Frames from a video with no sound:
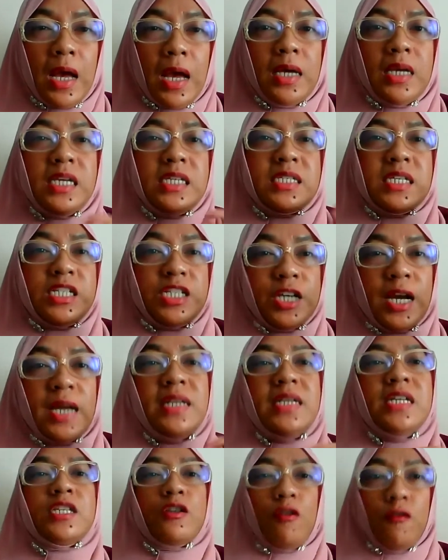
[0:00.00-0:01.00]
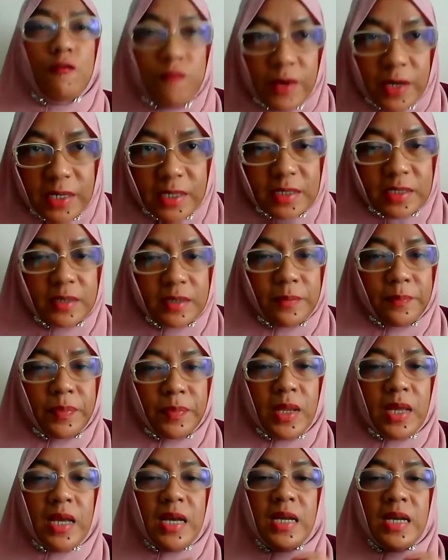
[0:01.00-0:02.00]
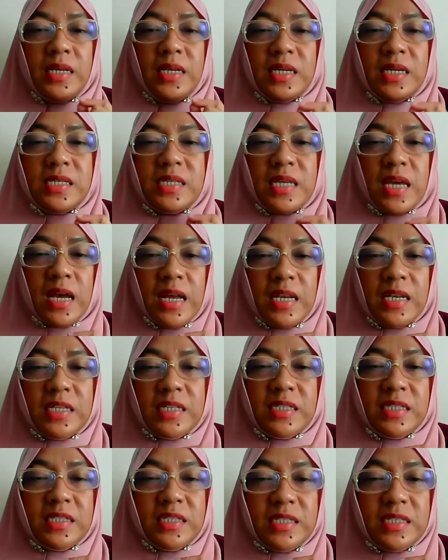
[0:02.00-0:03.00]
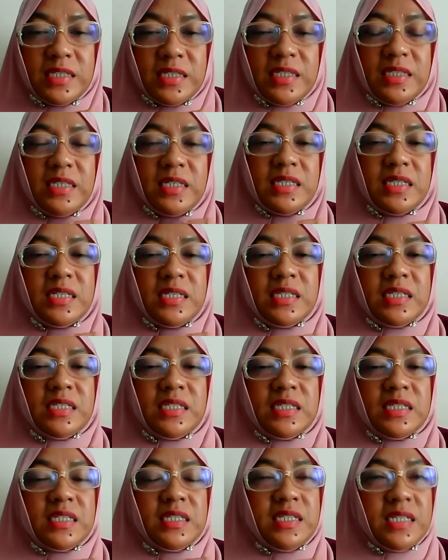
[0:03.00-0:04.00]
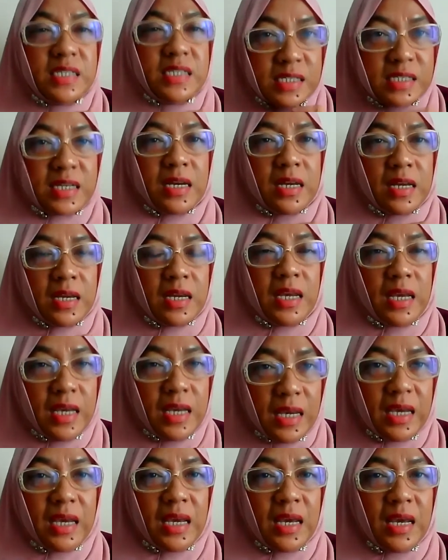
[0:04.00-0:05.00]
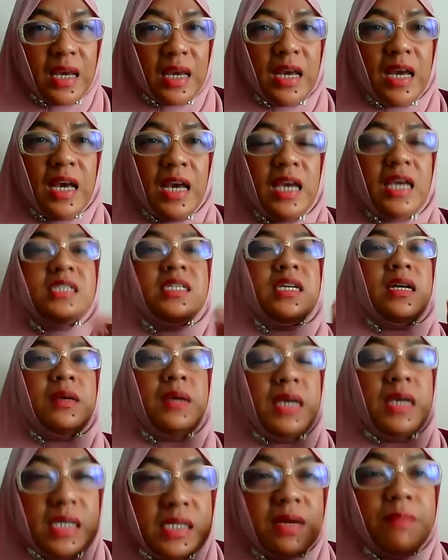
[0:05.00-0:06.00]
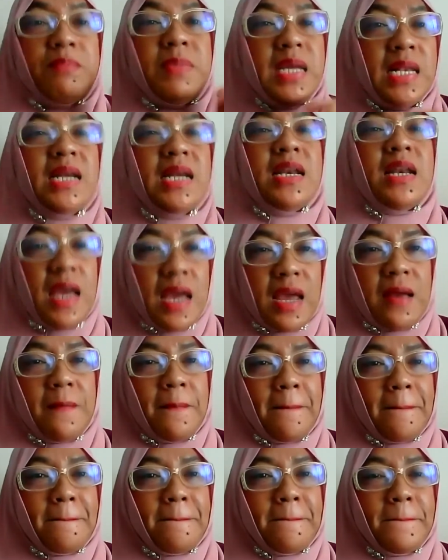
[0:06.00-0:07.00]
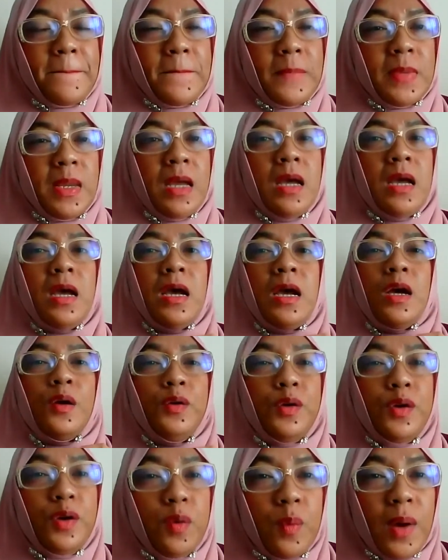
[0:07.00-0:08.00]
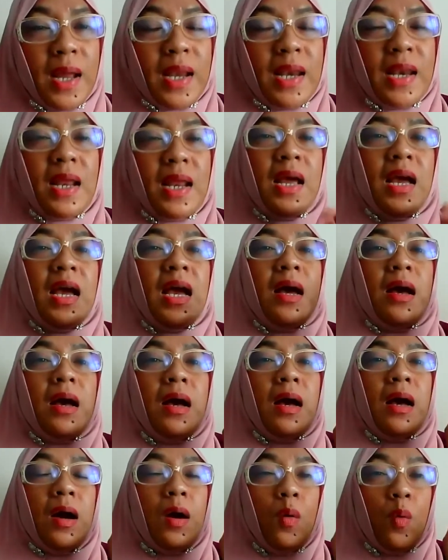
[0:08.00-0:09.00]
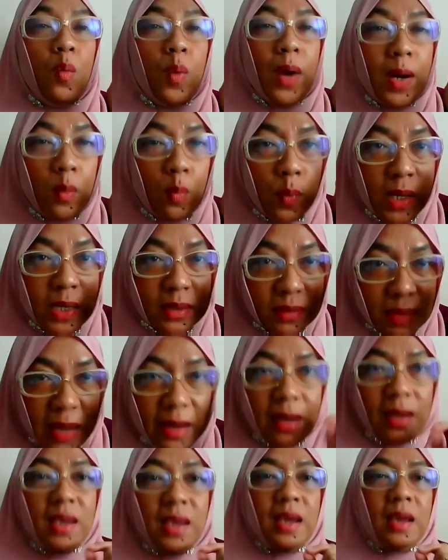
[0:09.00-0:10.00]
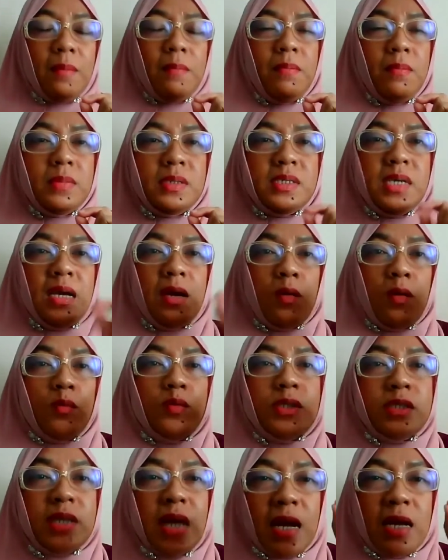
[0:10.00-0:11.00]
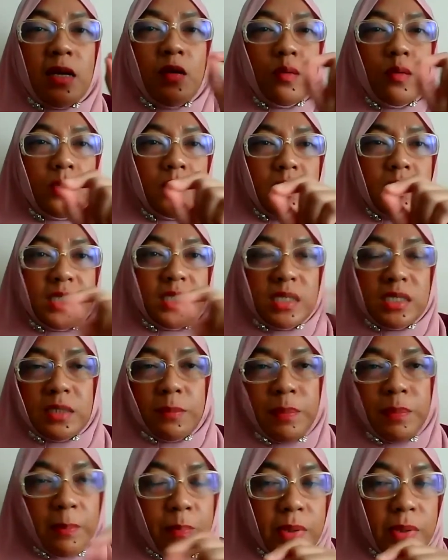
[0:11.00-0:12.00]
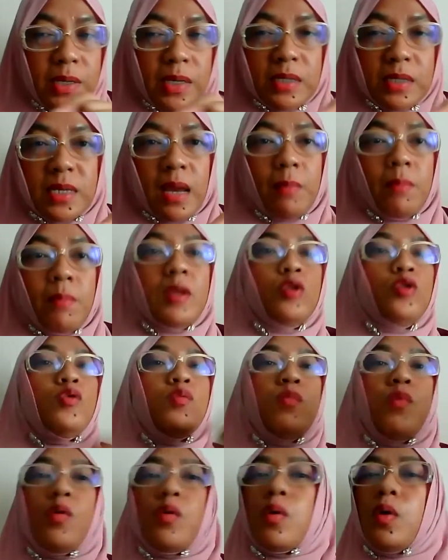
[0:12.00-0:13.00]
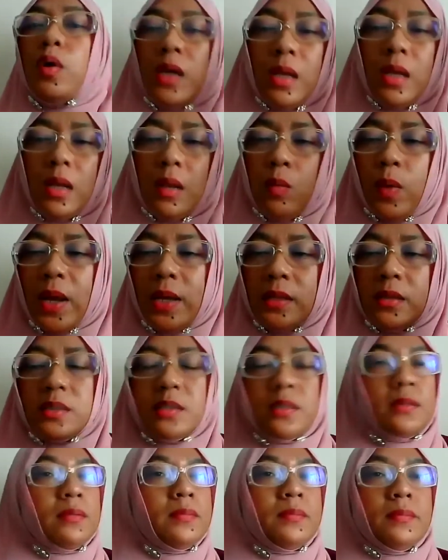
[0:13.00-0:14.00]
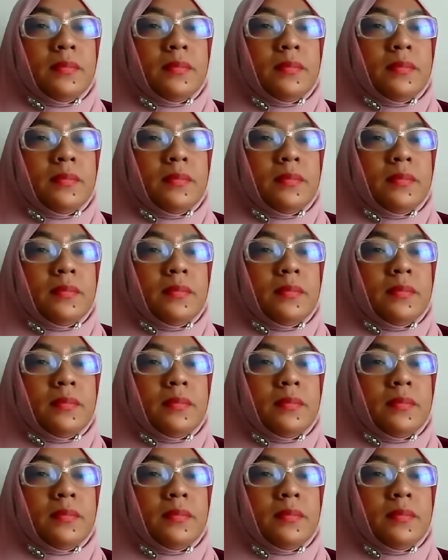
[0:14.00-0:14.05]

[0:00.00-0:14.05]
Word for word: Uh, he's a Chinese convert. This, this is, this is a, he, he's a, he's a millionaire. You know what? when we pack him, say, Ustad, look, this is a people need help. Tomorrow he went.